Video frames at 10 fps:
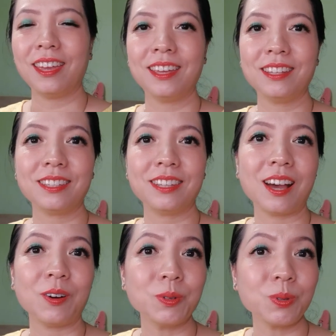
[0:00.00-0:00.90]
and they
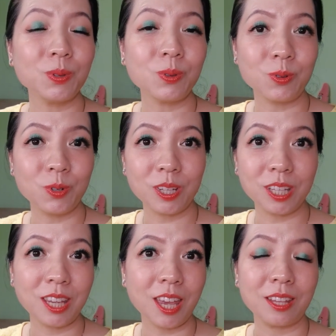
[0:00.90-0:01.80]
are also
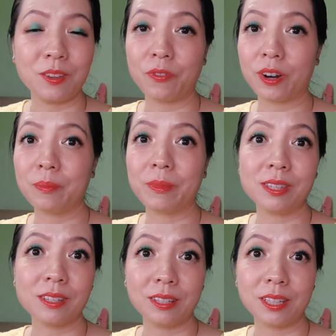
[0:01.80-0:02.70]
socially and
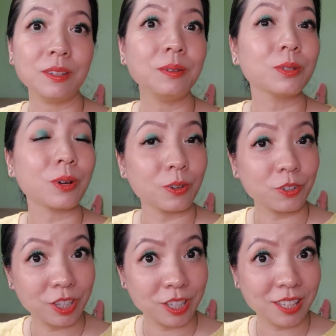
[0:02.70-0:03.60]
environmentally
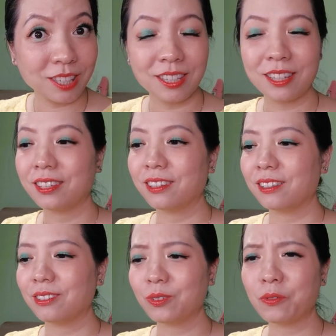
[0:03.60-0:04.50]
conscious.
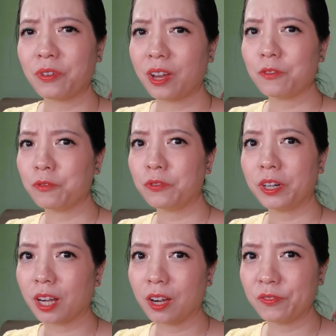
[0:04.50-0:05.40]
So far, I feel
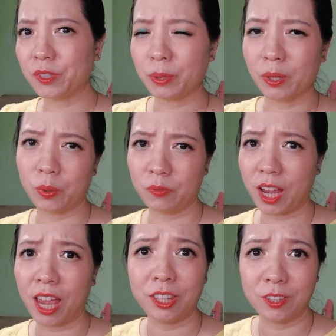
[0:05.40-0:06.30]
very comfortable with
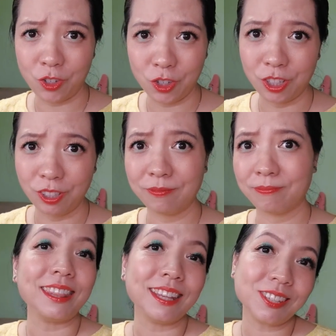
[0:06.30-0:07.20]
their energy.
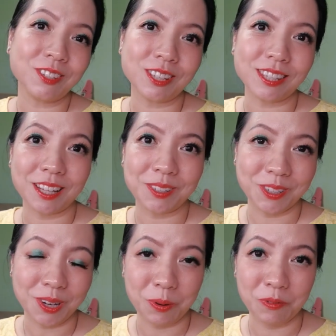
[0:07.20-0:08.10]
And yes, just like to
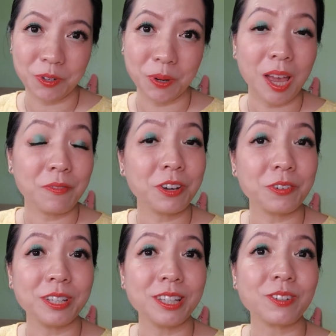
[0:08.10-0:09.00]
chat with you, have you
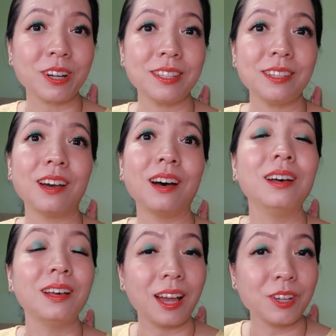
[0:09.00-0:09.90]
already tried their
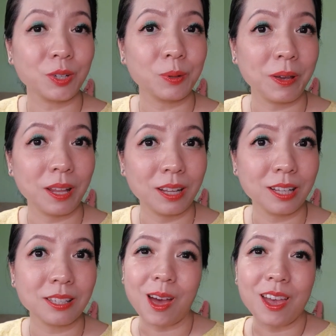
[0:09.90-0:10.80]
eyeshadow
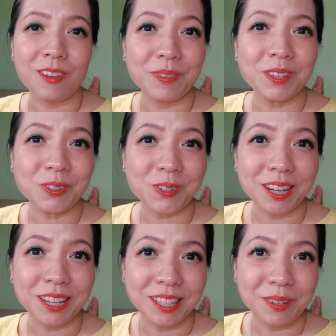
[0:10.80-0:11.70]
palette? I have been
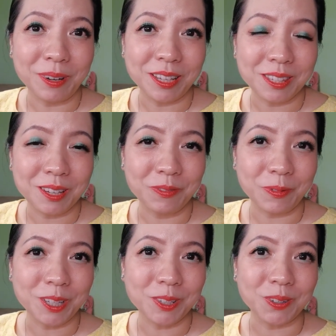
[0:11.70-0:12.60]
struggling myself
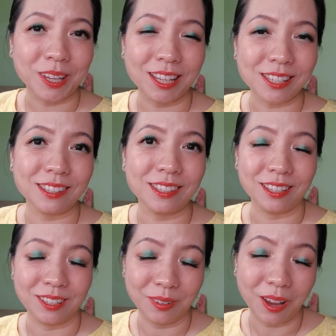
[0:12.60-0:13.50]
whether to get
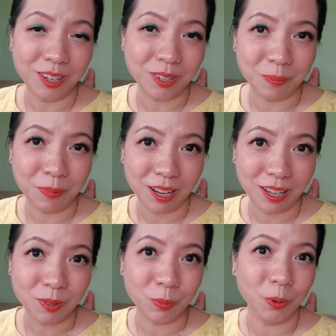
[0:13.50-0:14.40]
the eyeshadow
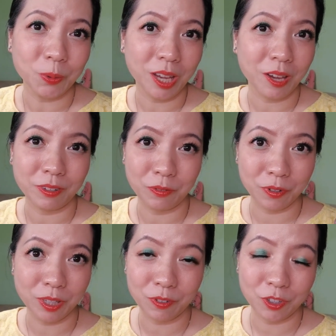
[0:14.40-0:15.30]
palette. We only have the
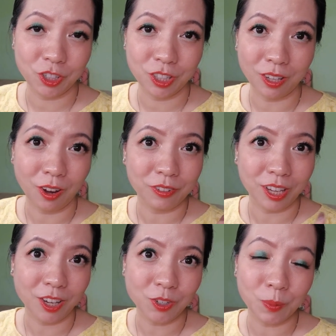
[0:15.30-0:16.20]
first version of
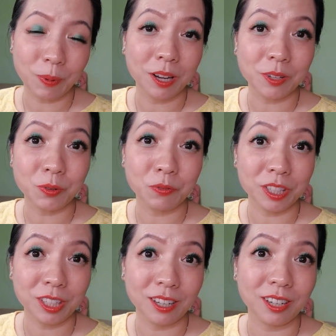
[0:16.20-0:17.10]
the eyeshadow palette over
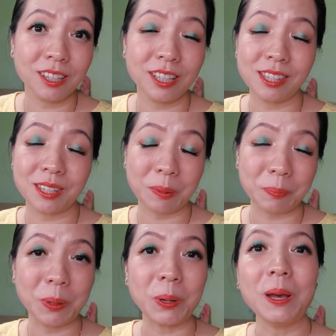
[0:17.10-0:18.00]
here in
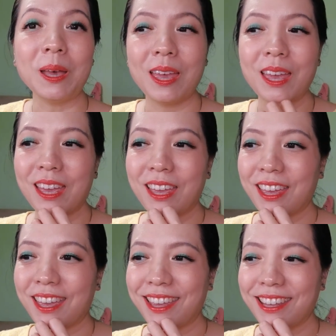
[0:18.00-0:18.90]
Singapore.
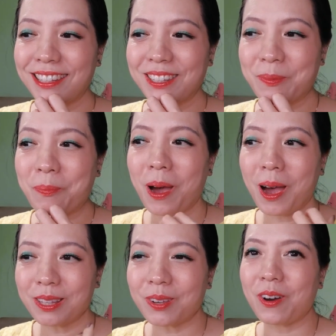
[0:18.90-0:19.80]
And
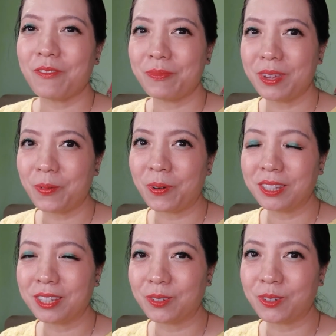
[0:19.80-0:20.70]
part of me
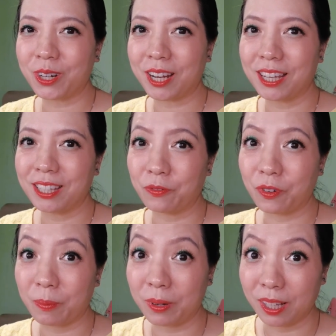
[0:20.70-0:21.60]
wanted to try the
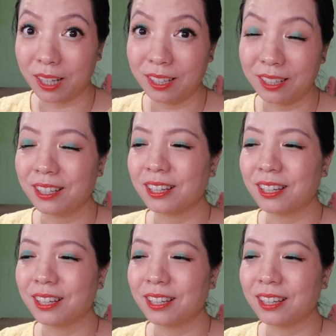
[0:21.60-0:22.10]
formula